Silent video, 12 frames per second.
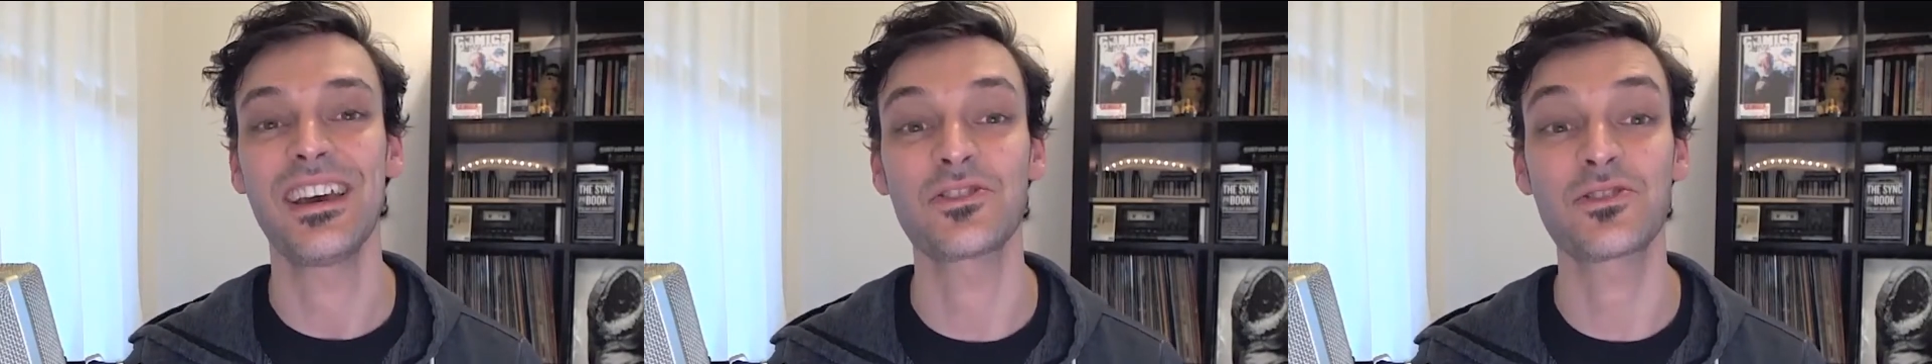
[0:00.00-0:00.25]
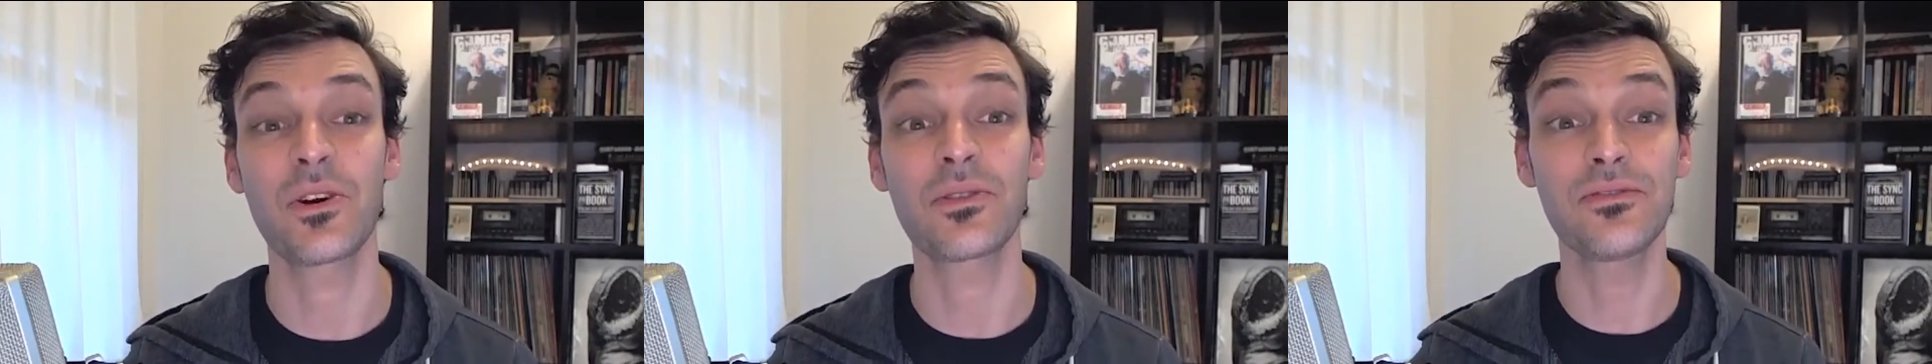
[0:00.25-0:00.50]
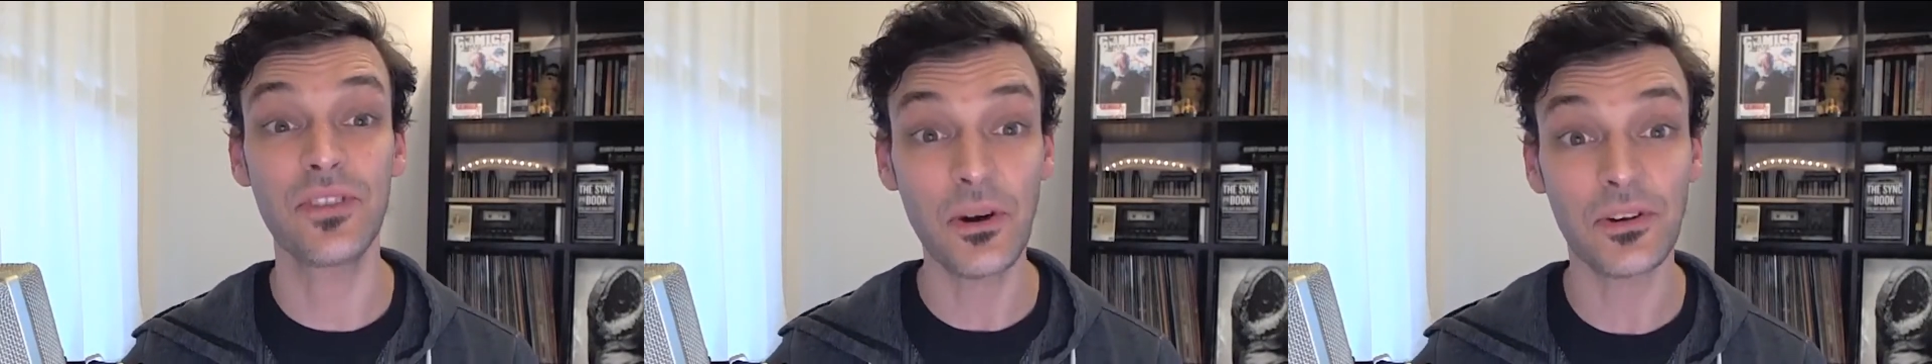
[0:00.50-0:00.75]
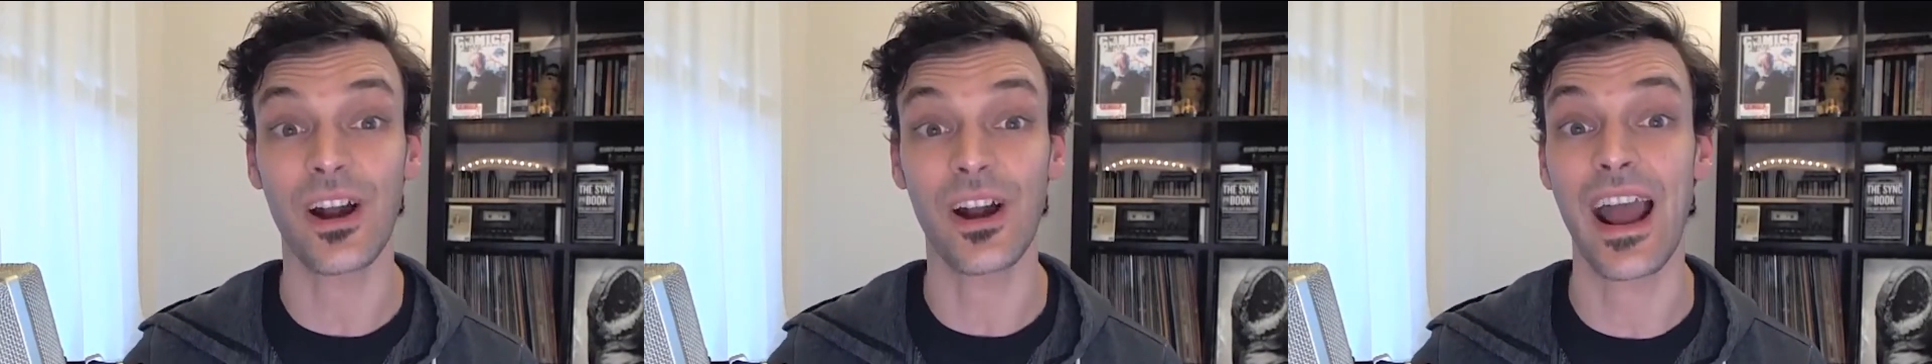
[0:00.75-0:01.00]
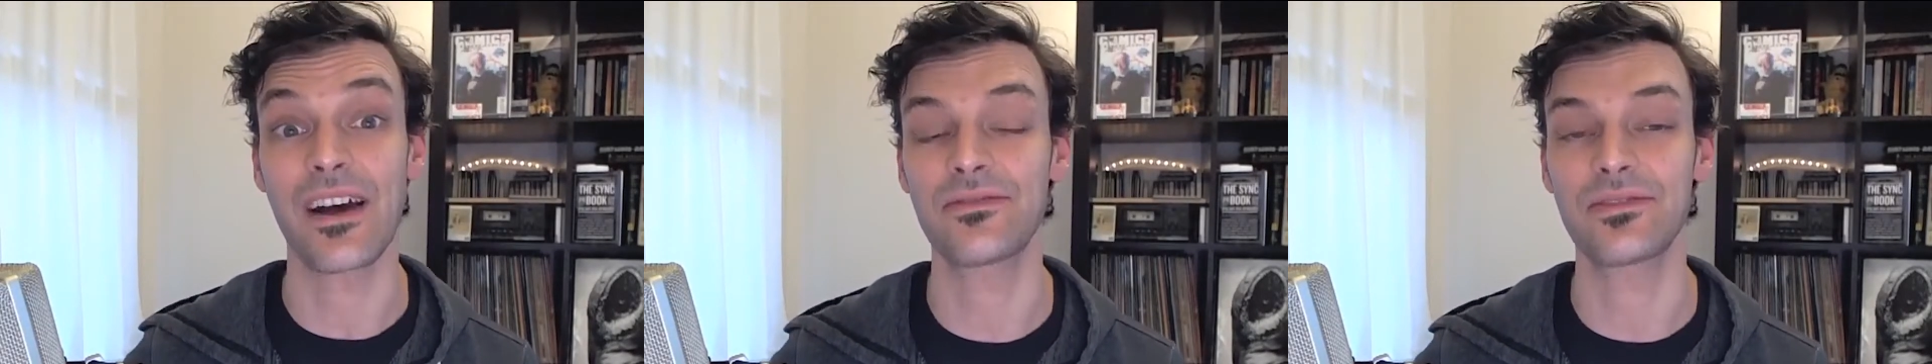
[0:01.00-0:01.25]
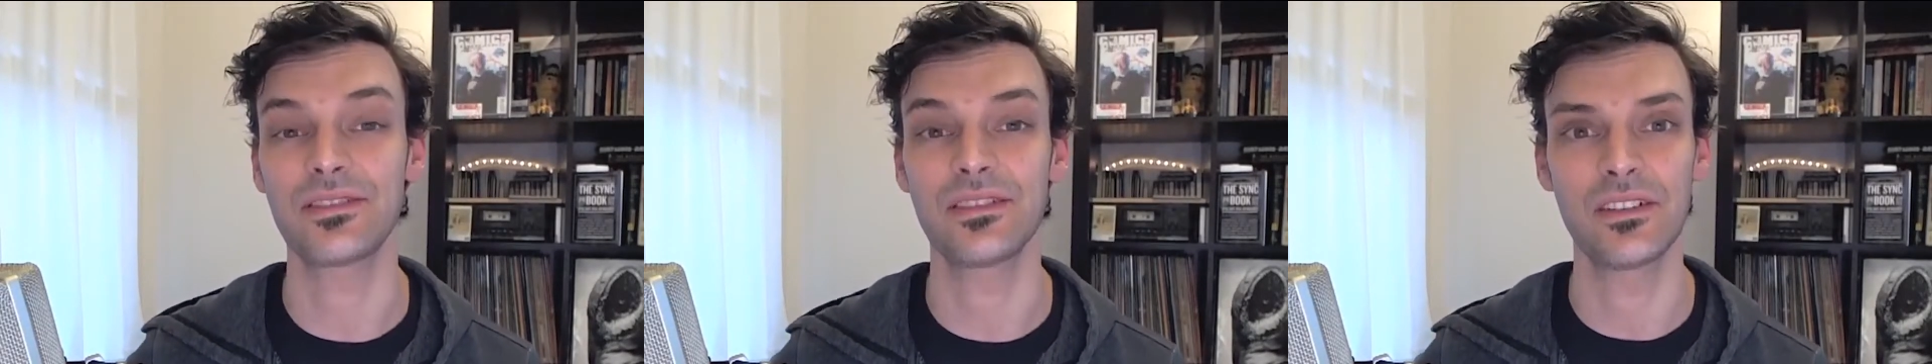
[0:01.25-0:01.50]
It showed a
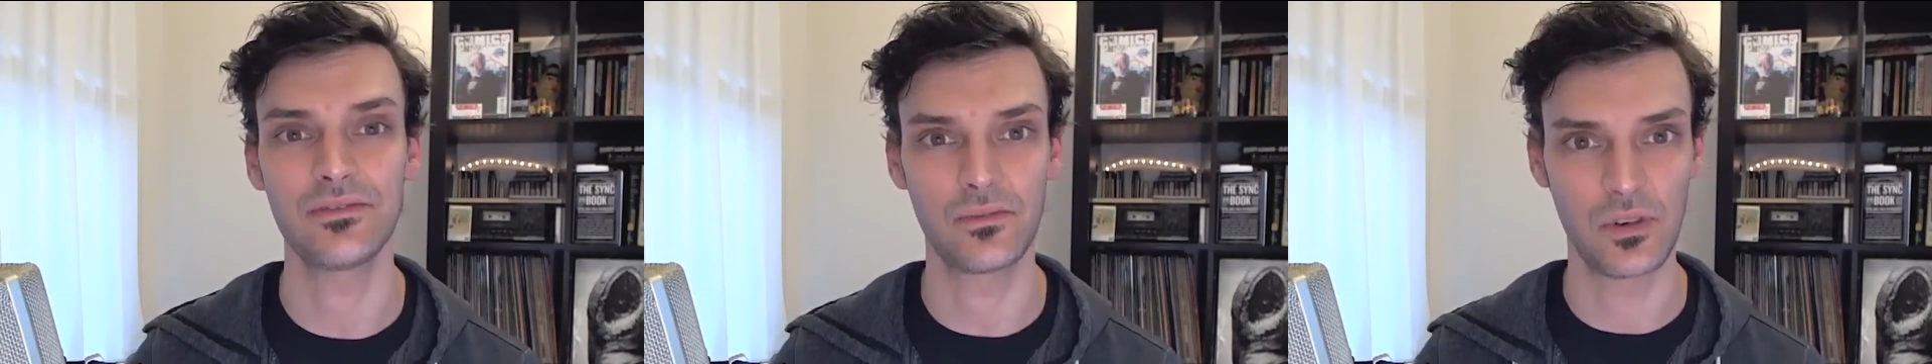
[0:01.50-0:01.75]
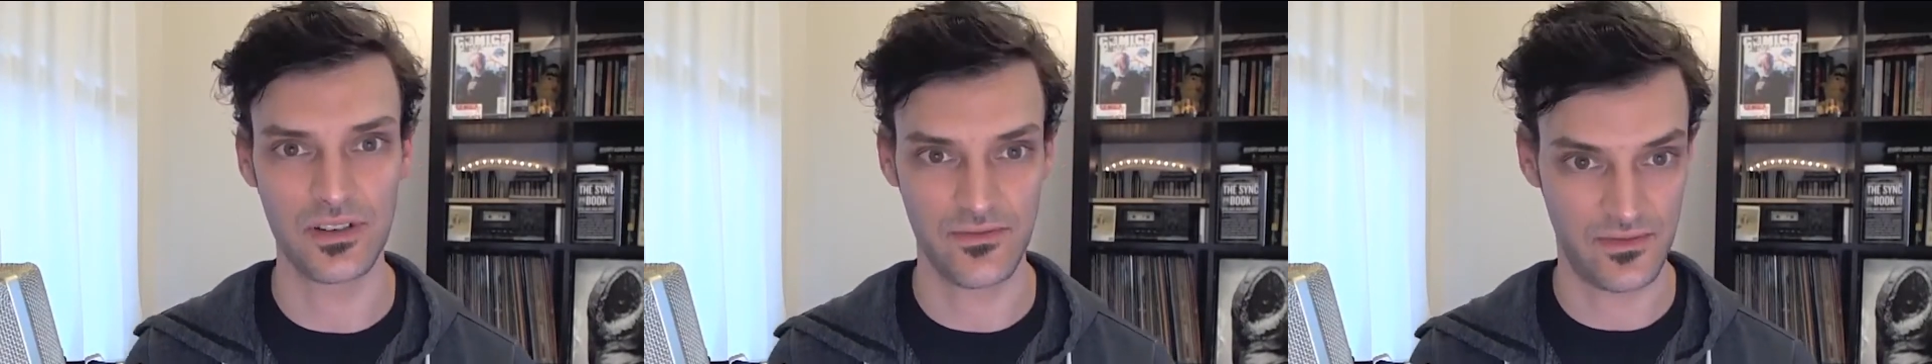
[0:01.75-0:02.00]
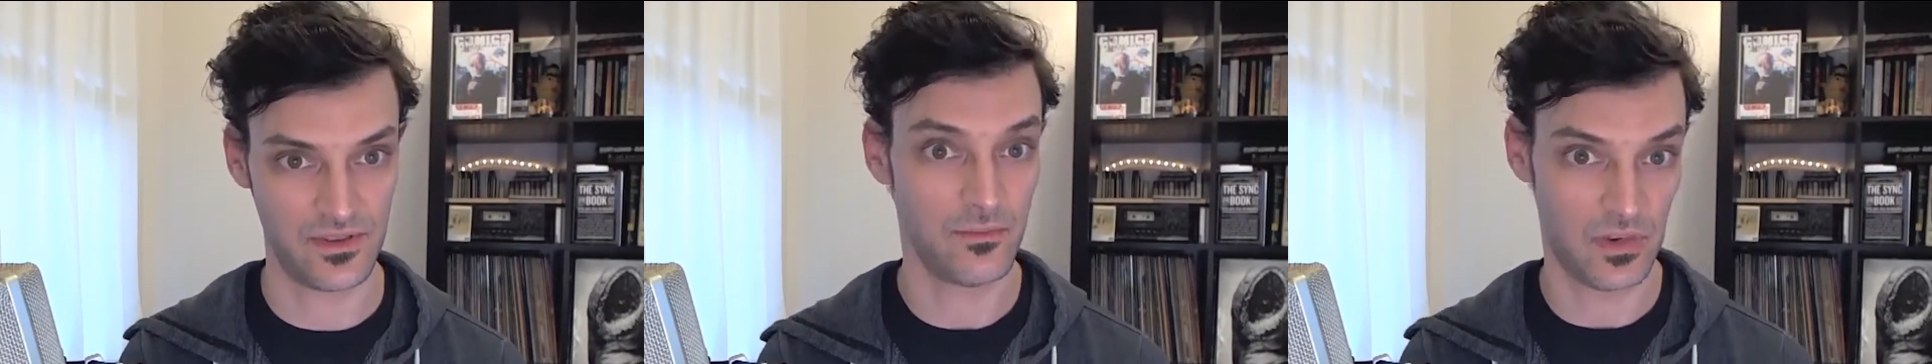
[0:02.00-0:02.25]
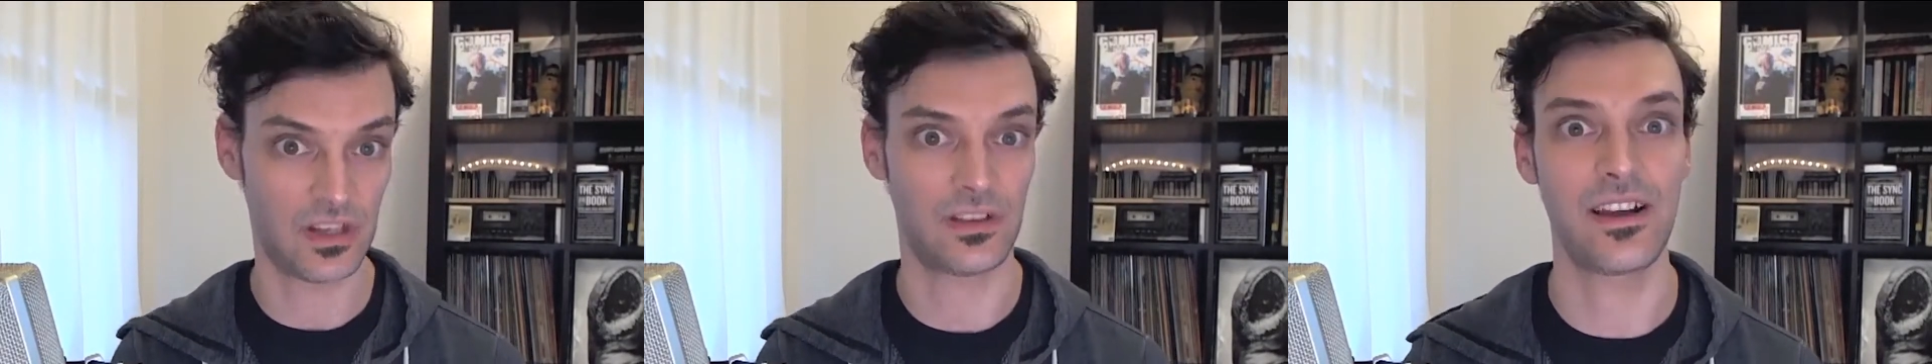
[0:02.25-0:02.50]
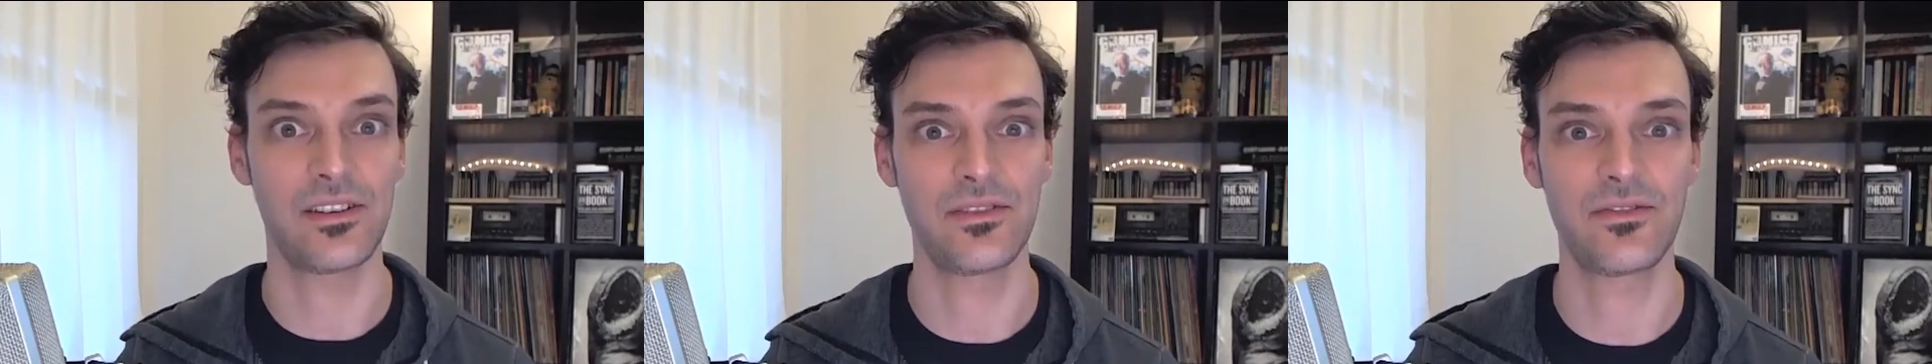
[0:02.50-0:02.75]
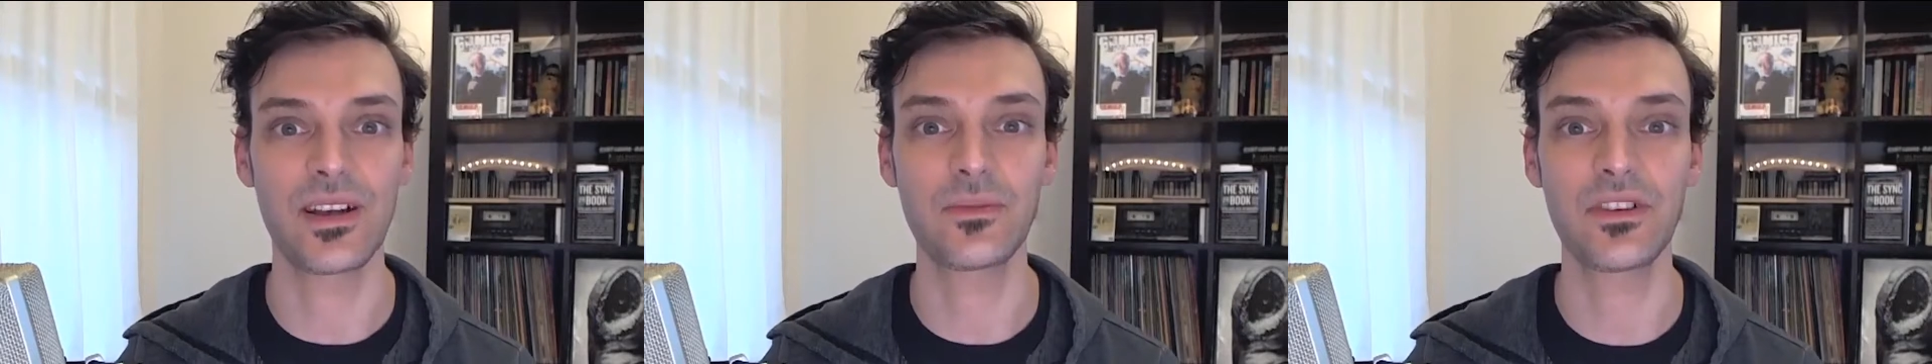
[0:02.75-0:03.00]
photograph of one of the
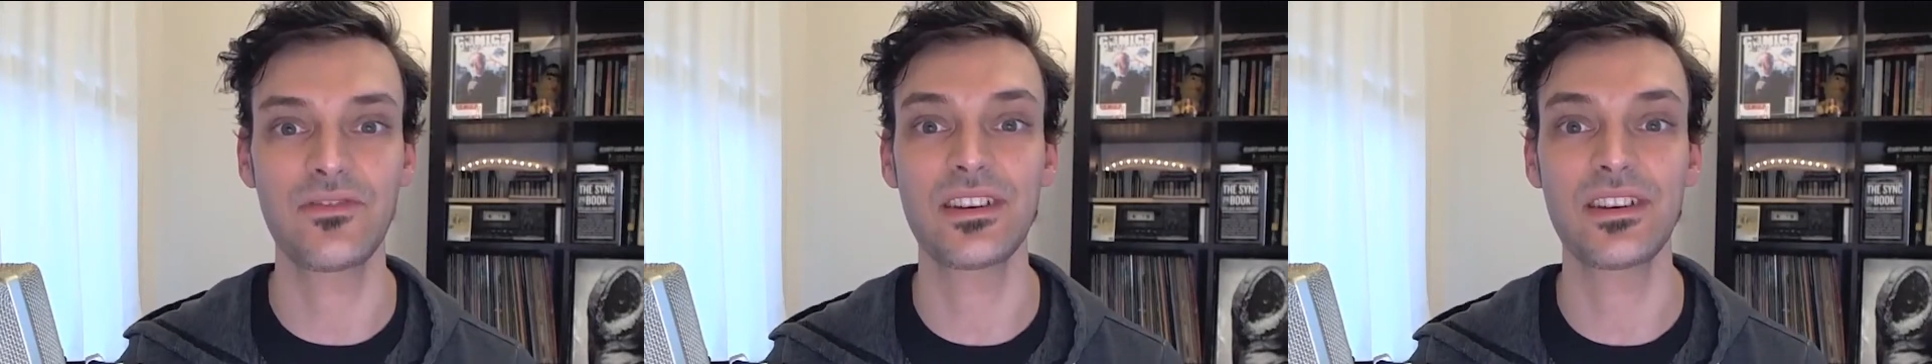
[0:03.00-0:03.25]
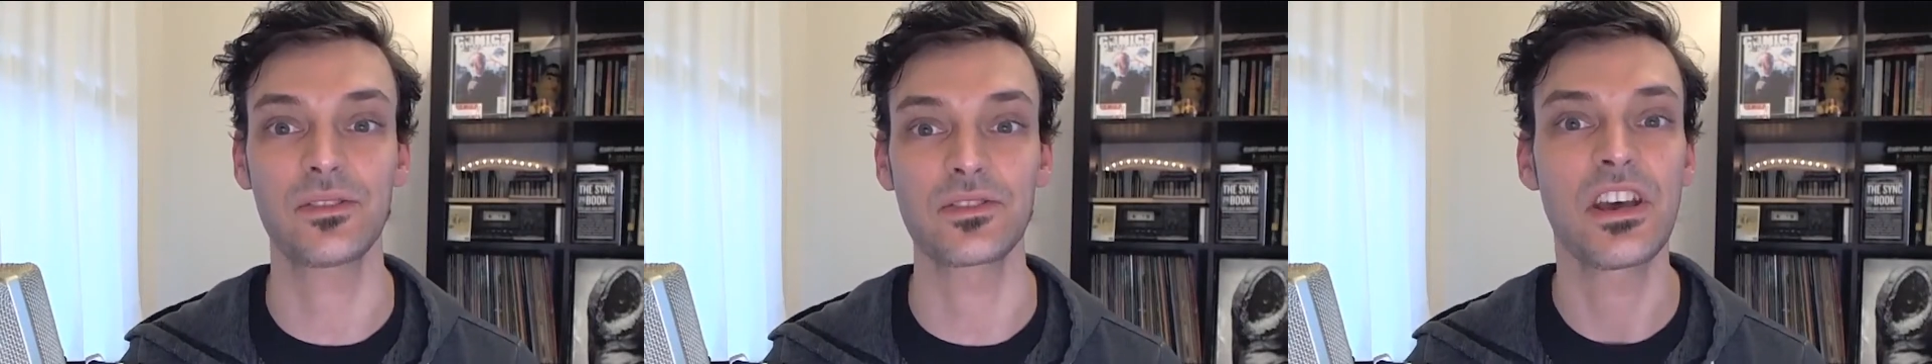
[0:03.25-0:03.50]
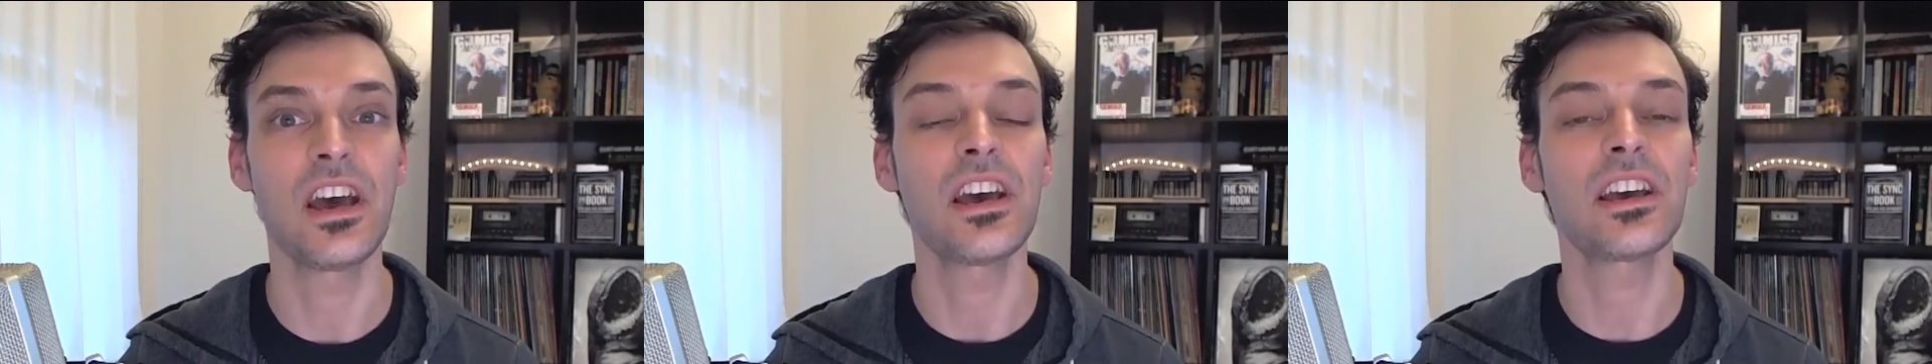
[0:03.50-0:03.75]
McLeod family vehicles,